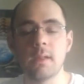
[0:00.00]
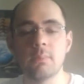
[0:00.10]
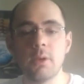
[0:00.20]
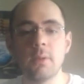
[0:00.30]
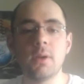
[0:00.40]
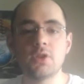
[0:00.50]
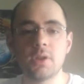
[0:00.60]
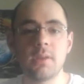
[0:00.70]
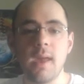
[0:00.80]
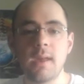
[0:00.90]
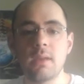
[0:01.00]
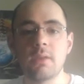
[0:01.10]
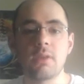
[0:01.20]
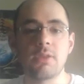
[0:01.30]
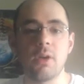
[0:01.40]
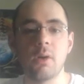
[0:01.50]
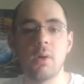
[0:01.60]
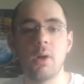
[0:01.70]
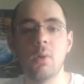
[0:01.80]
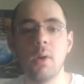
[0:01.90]
and pretty much attacking
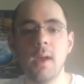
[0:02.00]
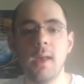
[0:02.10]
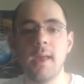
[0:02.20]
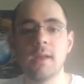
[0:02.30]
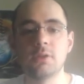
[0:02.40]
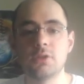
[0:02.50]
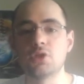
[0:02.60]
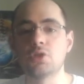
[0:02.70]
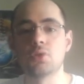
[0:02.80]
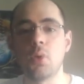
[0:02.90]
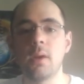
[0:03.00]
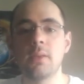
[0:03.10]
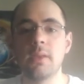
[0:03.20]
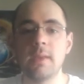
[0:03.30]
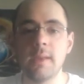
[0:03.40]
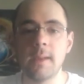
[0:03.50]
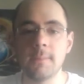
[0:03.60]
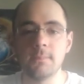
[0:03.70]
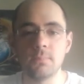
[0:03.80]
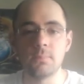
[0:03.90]
Cesaro, and destroying the
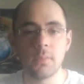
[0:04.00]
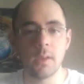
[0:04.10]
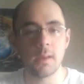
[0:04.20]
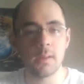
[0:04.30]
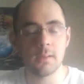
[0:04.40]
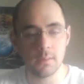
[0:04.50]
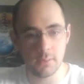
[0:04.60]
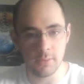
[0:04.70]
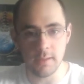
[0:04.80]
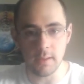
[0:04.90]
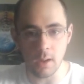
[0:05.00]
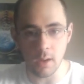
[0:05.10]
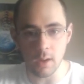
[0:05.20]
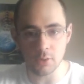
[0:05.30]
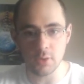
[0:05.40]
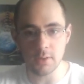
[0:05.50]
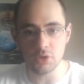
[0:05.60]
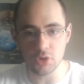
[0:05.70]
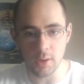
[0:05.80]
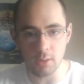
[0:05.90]
Andre
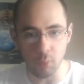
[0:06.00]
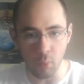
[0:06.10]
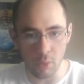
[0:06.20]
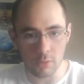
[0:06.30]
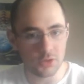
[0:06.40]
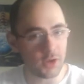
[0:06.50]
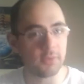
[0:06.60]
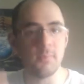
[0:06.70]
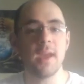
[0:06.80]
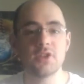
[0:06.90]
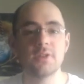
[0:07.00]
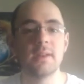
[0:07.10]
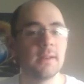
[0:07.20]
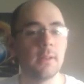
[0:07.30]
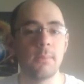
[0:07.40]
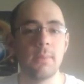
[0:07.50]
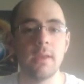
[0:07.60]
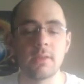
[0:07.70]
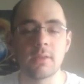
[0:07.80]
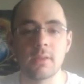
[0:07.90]
the Giant Award, just smashing it into
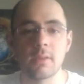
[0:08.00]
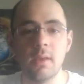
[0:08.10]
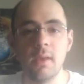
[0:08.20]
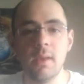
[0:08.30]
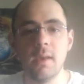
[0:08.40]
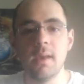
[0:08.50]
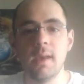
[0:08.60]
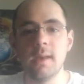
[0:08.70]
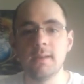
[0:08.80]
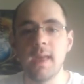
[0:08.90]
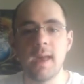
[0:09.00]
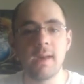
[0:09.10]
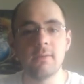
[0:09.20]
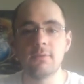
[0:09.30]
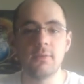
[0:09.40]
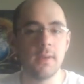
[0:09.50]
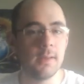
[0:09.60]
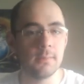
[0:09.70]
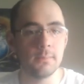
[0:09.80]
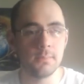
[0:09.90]
pieces. And you have
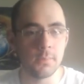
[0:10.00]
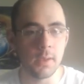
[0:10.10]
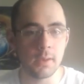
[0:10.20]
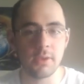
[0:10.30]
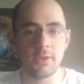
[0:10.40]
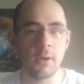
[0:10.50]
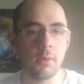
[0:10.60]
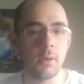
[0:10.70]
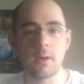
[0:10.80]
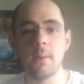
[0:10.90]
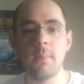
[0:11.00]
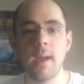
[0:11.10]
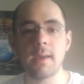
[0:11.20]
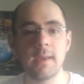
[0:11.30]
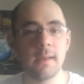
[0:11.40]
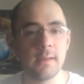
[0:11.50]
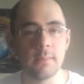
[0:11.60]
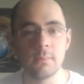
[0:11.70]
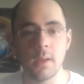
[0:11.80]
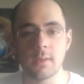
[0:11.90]
the Cesaro come back in
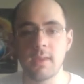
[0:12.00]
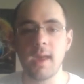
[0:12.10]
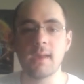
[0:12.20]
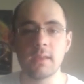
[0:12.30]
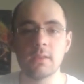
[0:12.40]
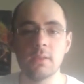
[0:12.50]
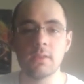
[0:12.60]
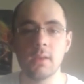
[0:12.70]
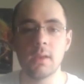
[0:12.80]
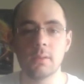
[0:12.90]
and attacking